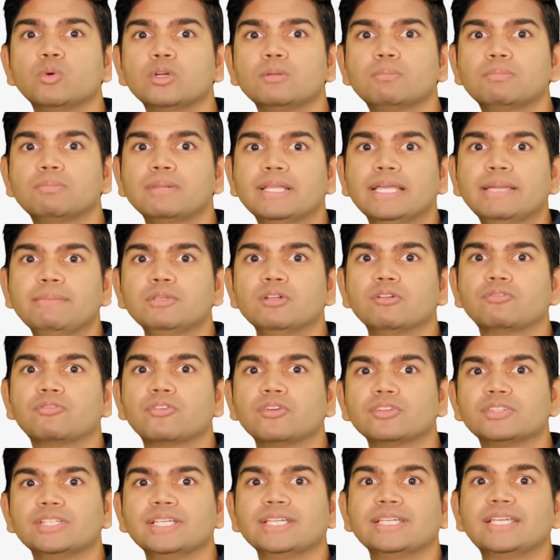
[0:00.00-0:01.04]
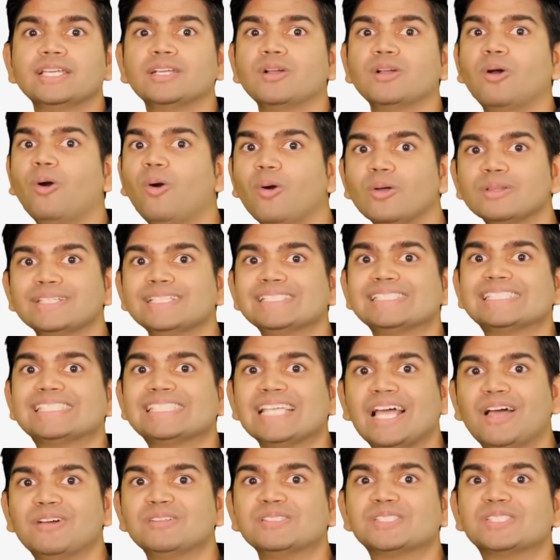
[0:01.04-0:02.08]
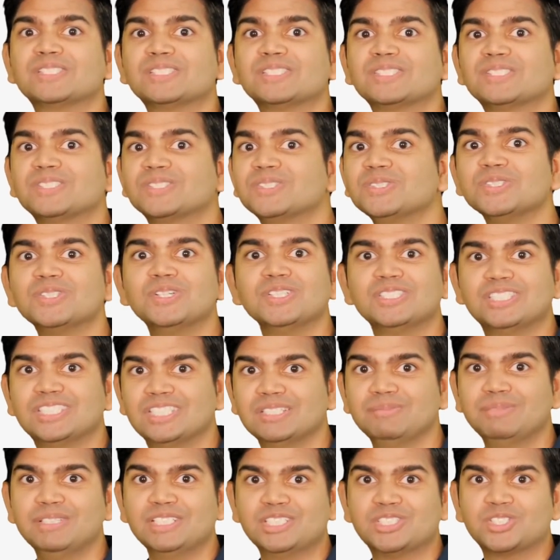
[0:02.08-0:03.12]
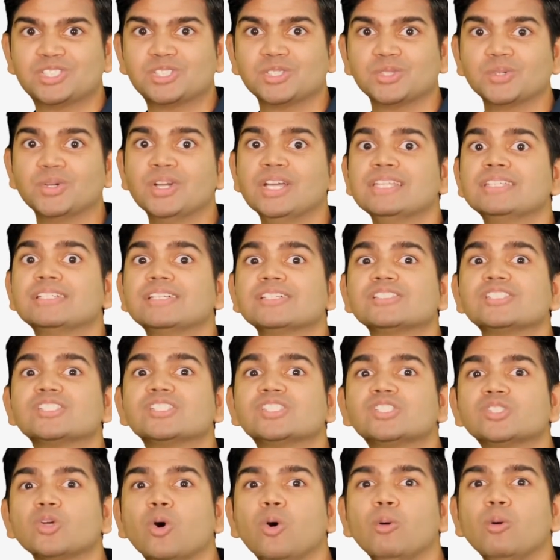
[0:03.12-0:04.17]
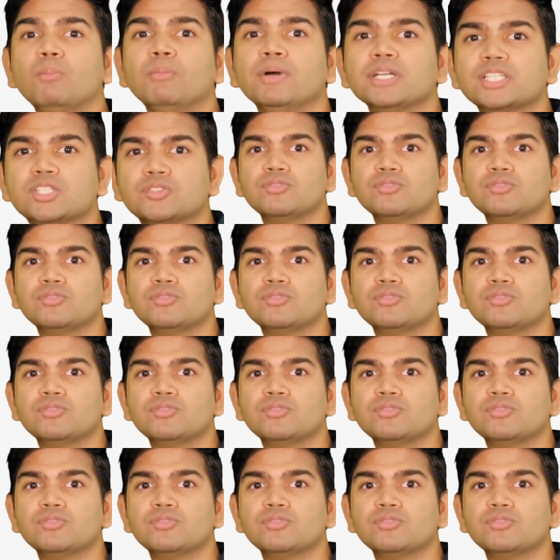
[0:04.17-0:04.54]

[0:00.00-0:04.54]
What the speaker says: would blame you for thinking all this sounds too good to be true. There's so much